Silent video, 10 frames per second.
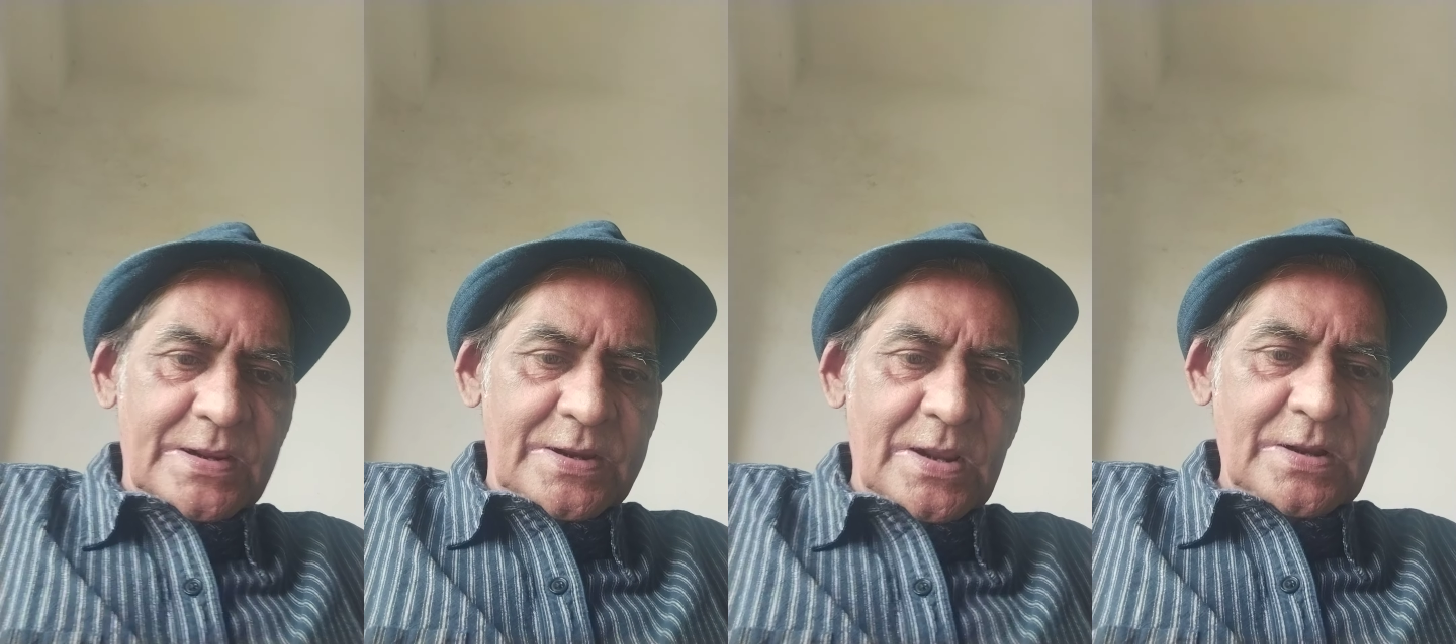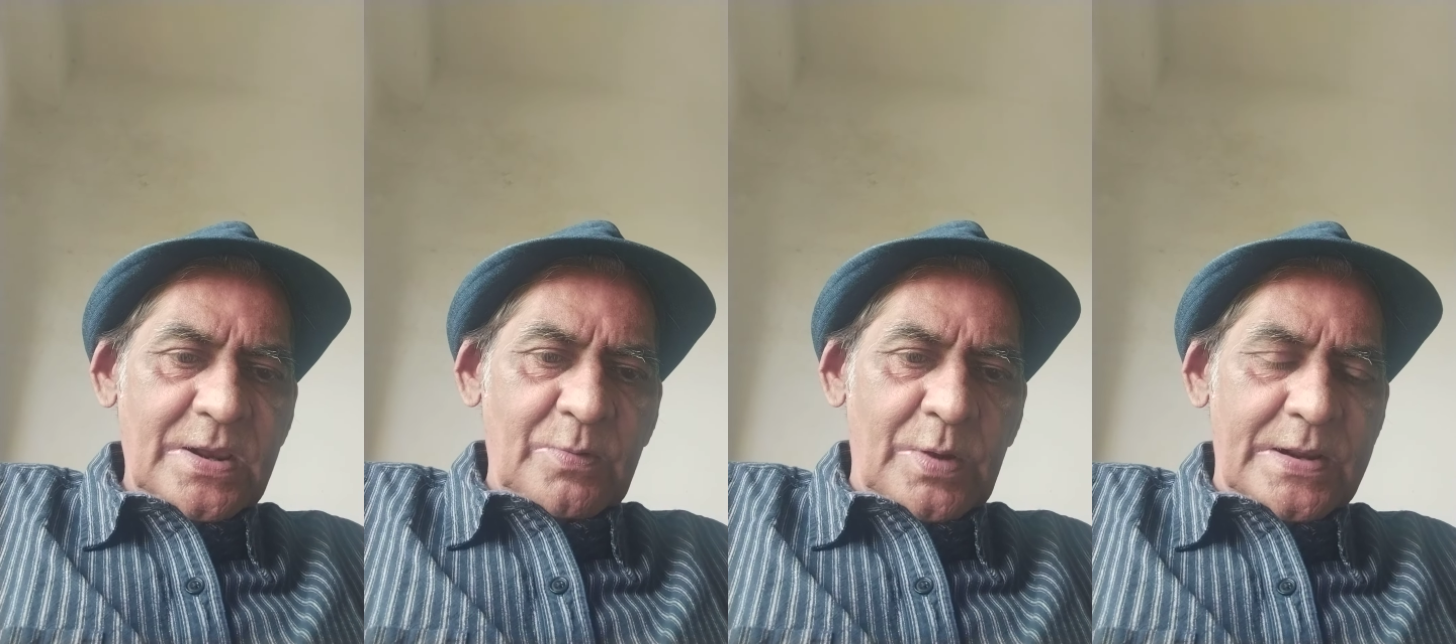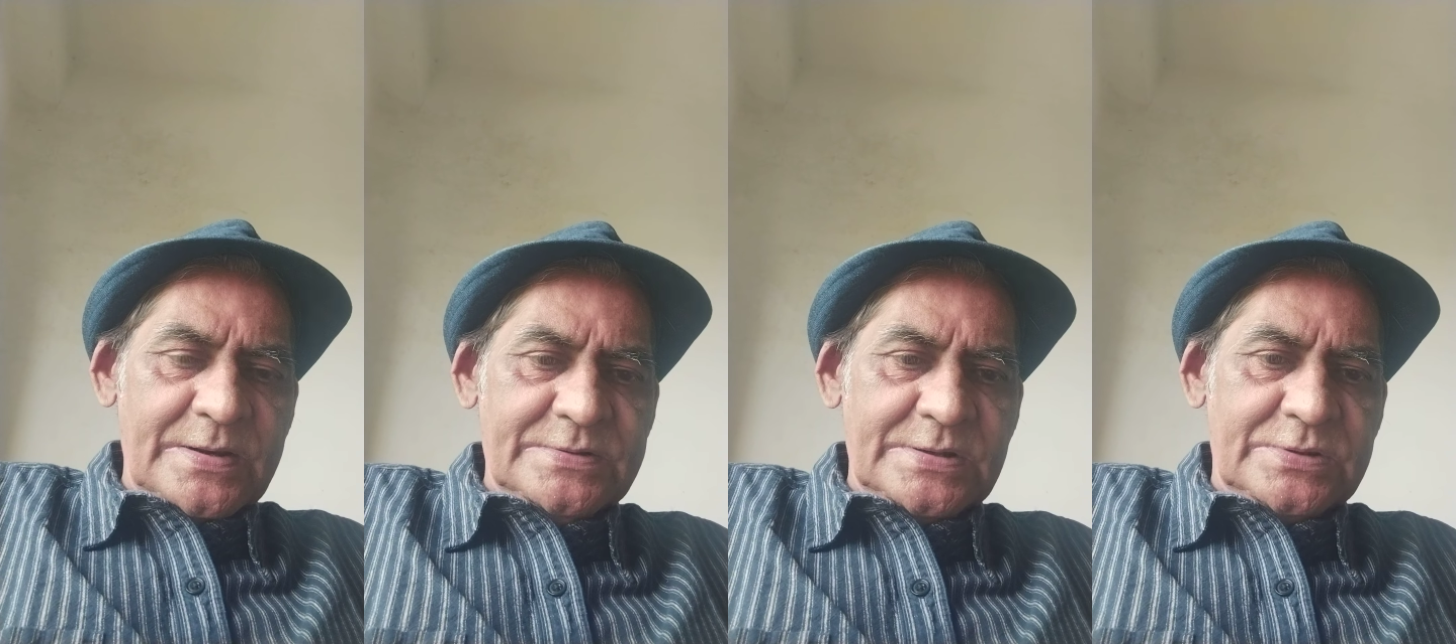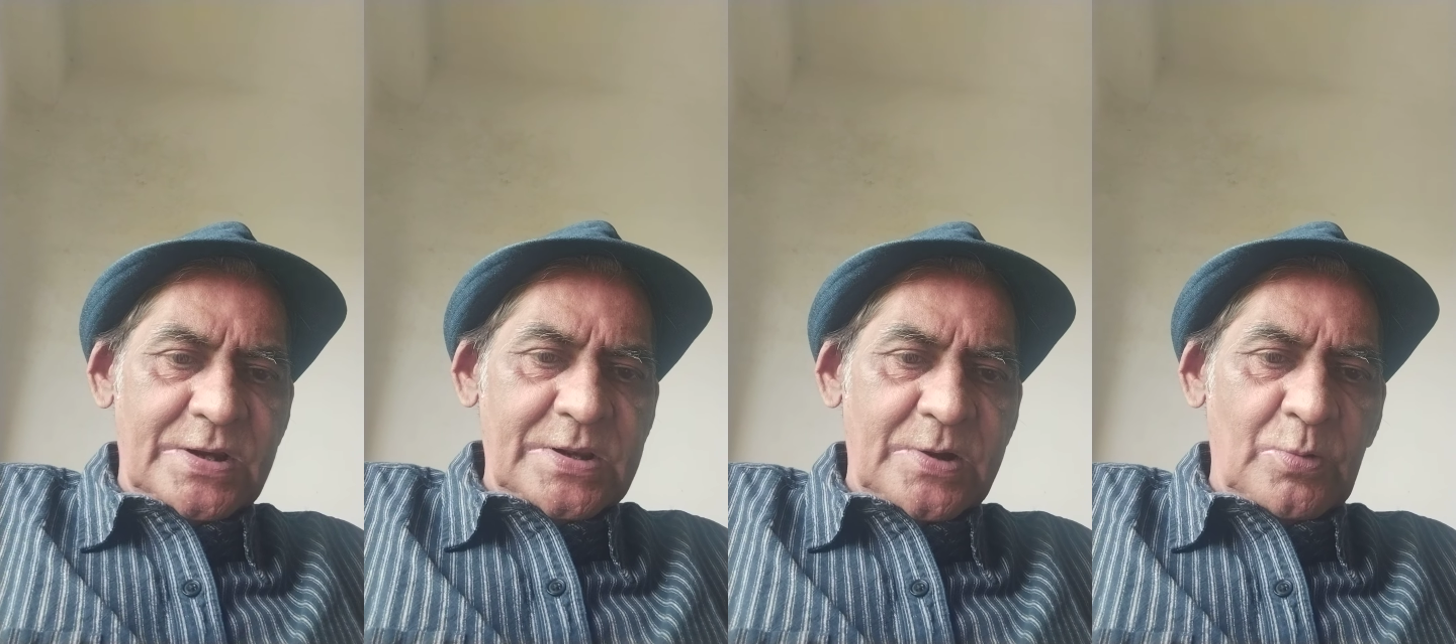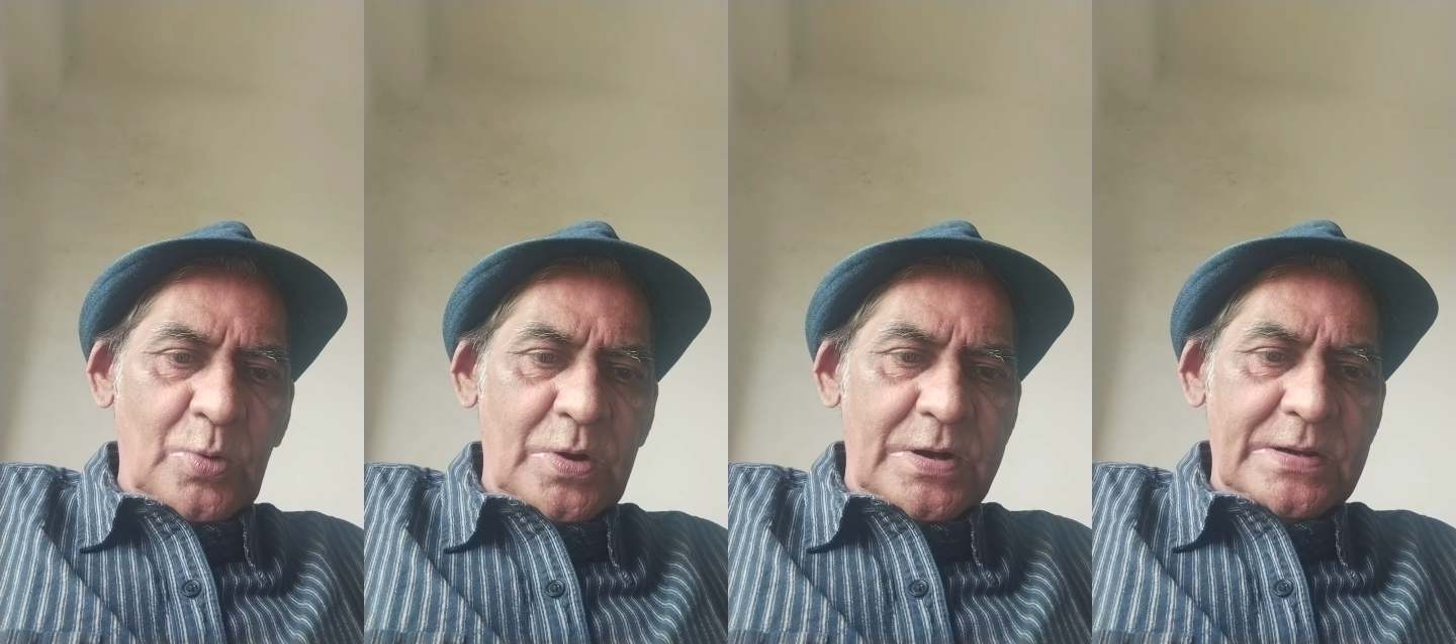younger one, he's a
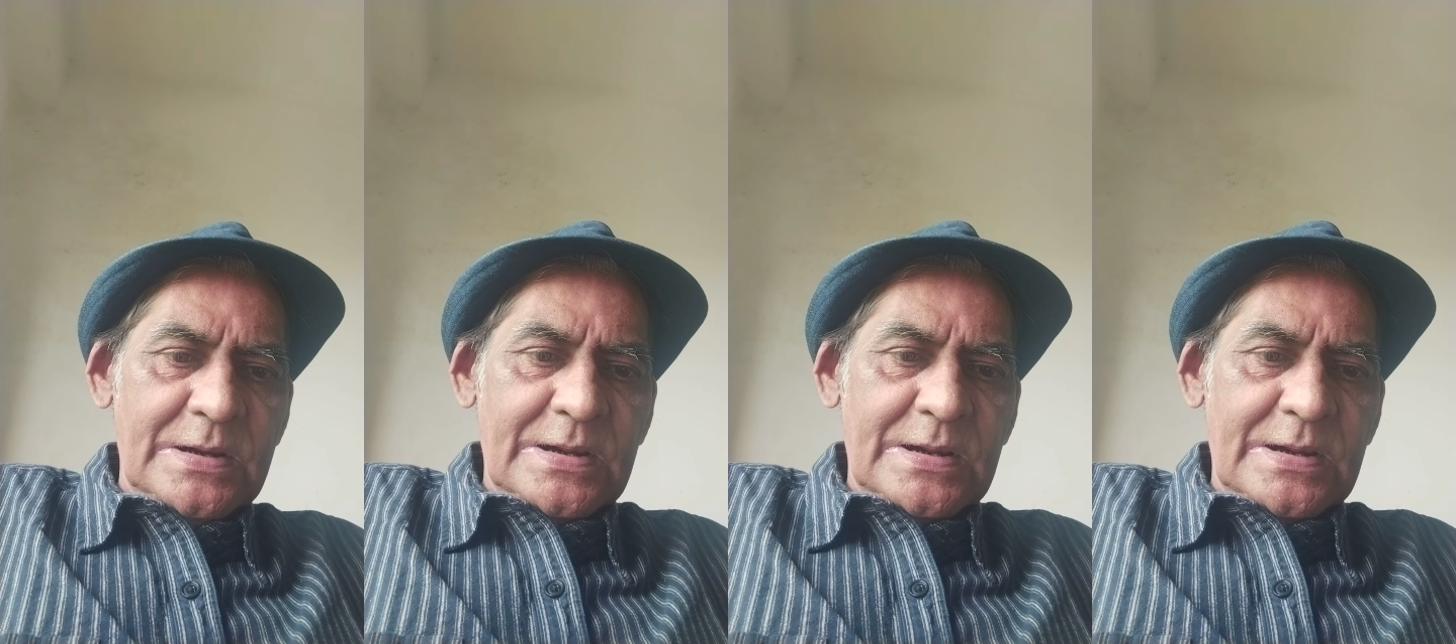3-year-old.